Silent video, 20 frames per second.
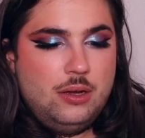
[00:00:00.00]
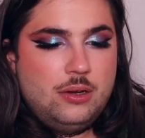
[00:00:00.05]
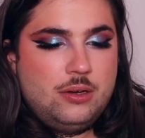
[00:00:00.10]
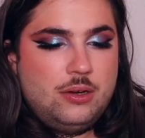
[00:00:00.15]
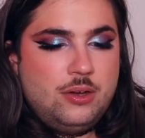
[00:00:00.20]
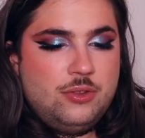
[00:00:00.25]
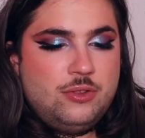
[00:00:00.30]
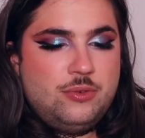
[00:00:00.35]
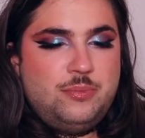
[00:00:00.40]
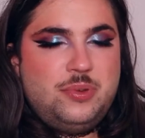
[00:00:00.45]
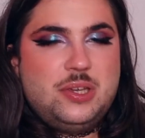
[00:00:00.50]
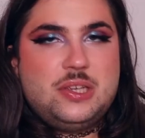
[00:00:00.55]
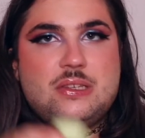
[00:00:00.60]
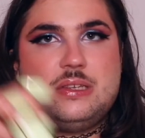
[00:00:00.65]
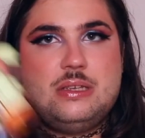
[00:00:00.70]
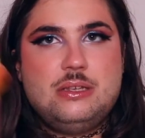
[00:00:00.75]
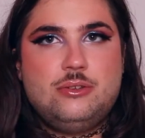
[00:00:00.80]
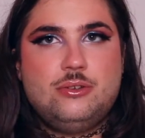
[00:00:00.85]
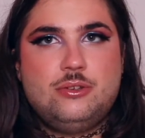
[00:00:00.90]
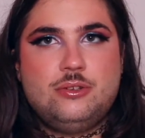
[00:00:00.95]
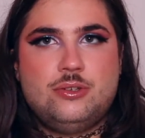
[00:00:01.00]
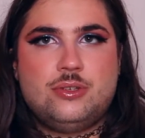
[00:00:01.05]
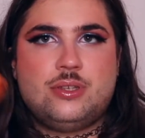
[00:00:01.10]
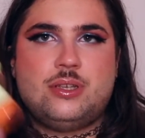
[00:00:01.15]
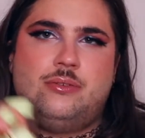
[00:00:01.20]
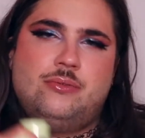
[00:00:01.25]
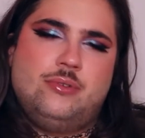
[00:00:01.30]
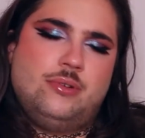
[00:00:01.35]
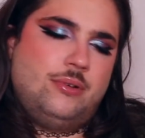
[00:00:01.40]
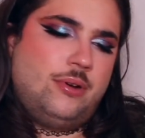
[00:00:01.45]
got the Pixie toners. I
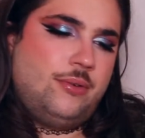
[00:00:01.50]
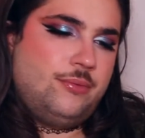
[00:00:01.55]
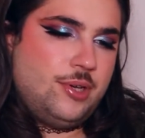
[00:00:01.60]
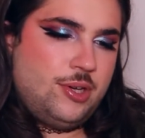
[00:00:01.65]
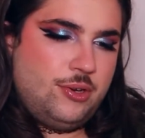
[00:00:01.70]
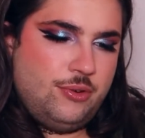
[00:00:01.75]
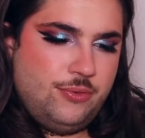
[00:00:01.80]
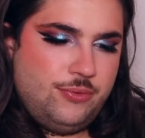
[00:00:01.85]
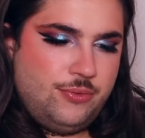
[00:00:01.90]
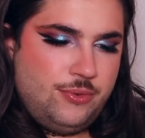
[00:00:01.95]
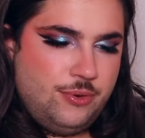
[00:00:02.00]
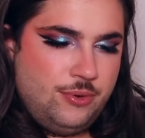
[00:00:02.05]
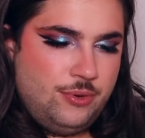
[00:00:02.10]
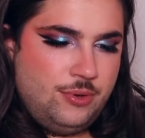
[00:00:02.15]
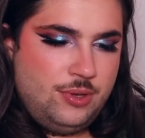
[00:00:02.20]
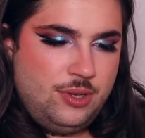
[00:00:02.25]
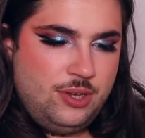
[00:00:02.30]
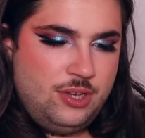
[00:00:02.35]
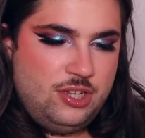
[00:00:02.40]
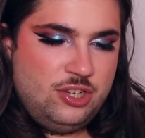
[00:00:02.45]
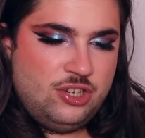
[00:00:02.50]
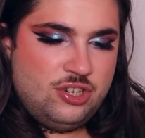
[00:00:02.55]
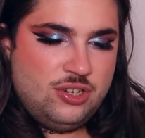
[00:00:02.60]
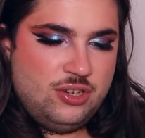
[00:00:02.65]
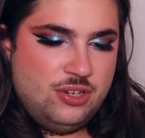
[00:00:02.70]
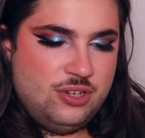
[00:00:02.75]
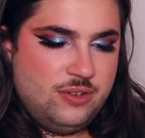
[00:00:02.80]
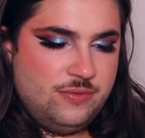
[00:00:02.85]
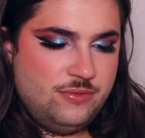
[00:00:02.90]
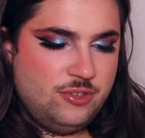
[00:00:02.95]
will go through each
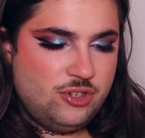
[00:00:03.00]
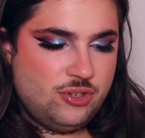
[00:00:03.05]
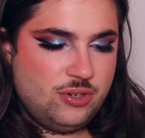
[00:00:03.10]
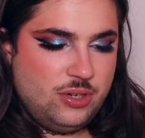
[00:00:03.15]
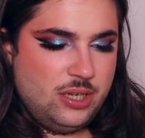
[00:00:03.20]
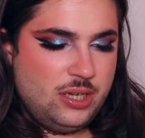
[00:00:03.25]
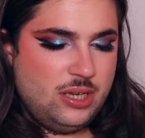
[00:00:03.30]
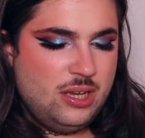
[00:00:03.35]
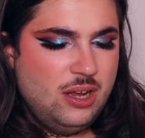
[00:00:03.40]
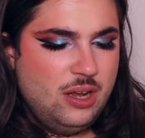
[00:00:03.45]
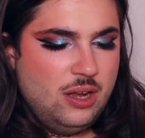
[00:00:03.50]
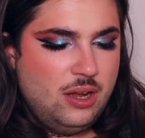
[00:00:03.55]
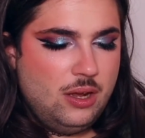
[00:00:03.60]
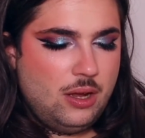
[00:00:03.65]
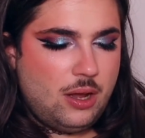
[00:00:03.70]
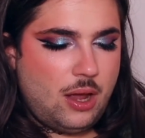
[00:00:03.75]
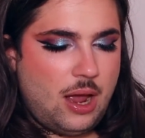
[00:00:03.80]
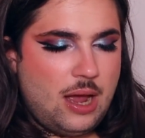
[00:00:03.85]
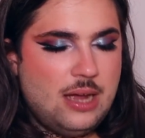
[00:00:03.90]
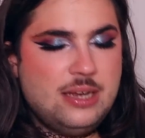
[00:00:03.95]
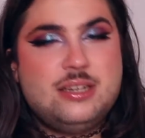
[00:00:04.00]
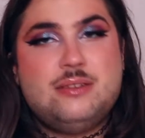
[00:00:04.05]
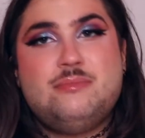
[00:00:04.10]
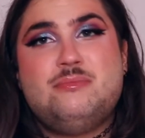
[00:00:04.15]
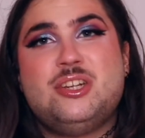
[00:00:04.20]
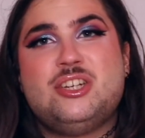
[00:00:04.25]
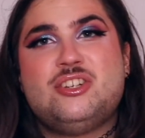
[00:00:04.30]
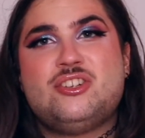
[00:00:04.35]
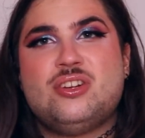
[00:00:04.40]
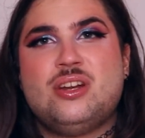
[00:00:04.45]
individually. I did
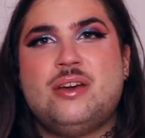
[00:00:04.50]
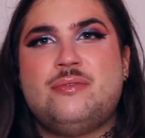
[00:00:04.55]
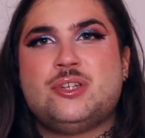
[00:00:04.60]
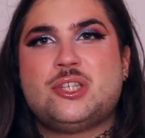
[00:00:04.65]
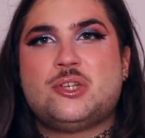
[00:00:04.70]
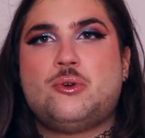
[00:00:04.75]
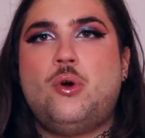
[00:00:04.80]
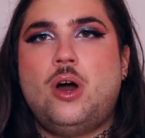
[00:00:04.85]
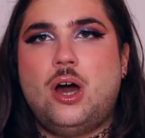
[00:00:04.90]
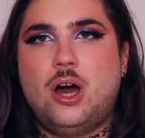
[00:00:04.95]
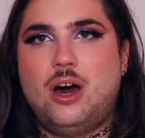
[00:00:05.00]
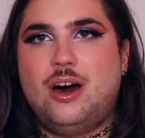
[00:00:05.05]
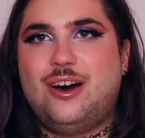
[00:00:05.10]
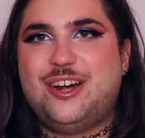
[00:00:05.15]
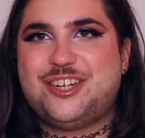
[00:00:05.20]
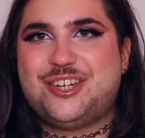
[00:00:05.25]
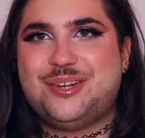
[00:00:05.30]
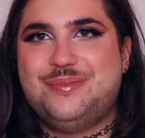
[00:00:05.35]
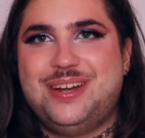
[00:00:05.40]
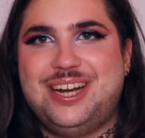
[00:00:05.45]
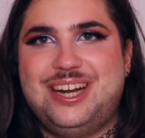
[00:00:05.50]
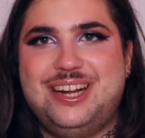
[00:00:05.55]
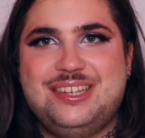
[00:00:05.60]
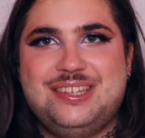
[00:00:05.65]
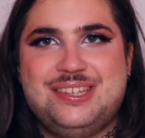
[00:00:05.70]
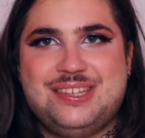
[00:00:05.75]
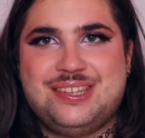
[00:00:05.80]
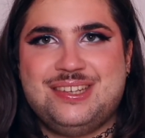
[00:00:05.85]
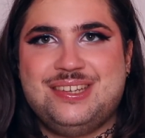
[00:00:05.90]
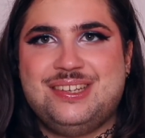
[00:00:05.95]
mention I was quite harsh in my
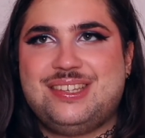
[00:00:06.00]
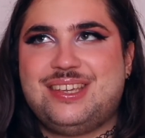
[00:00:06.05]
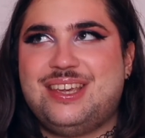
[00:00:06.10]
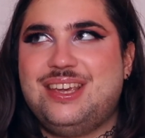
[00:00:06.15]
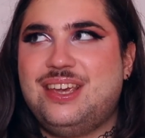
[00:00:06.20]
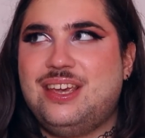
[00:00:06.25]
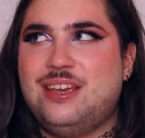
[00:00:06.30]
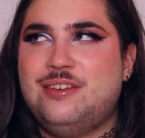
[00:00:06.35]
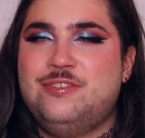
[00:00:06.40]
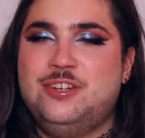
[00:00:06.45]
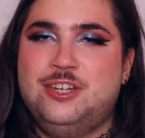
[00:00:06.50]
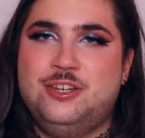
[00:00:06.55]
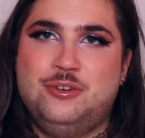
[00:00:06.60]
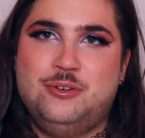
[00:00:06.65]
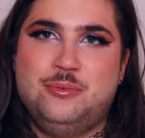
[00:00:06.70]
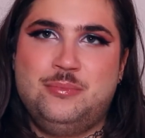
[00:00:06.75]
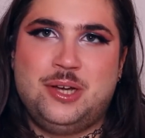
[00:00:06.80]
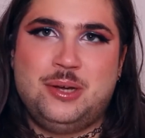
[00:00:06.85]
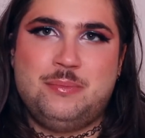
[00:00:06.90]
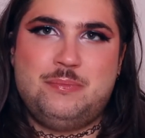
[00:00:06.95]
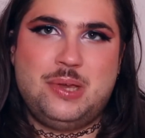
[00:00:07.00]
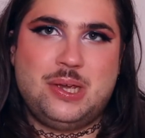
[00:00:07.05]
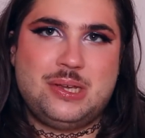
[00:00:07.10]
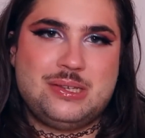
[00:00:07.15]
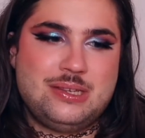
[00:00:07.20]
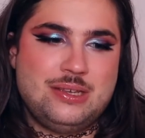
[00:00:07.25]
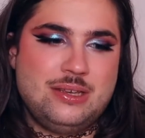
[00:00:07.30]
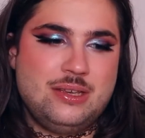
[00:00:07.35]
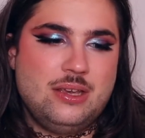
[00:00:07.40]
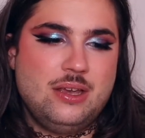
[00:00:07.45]
last skincare video about
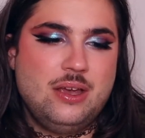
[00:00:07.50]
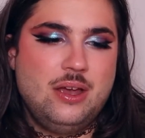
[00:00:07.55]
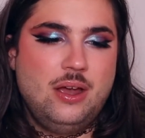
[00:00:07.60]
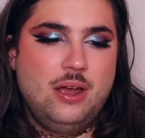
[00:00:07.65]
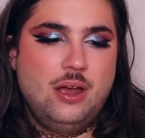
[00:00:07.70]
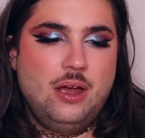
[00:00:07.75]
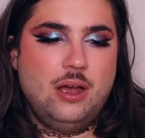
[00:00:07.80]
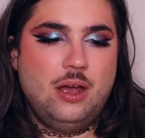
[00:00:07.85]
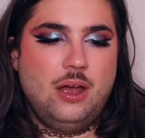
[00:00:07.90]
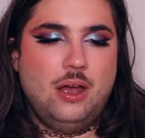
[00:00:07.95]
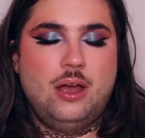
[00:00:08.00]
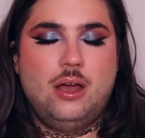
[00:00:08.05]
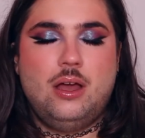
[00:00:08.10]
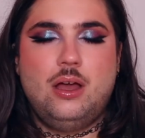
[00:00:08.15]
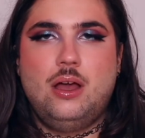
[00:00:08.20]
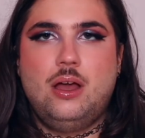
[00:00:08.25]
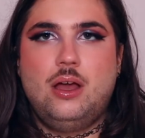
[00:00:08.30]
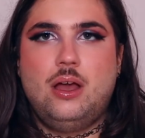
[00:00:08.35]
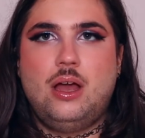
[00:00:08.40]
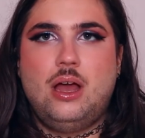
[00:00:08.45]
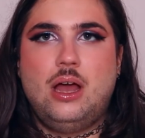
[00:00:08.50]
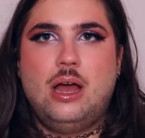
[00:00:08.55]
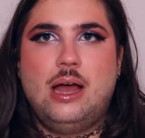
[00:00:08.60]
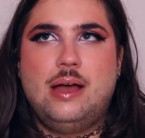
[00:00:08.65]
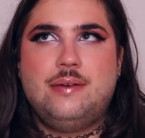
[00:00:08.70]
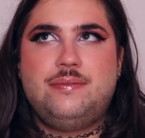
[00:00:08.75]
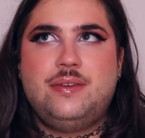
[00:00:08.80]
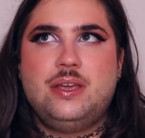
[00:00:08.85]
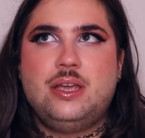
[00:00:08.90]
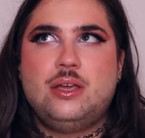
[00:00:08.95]
Pixie. I
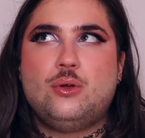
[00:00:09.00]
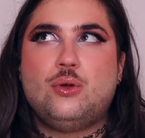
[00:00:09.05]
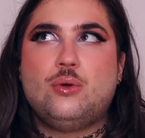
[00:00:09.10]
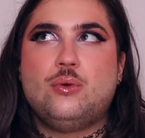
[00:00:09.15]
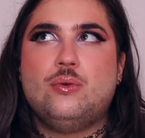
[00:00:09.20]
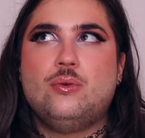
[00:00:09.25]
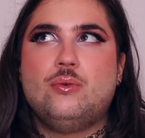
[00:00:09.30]
think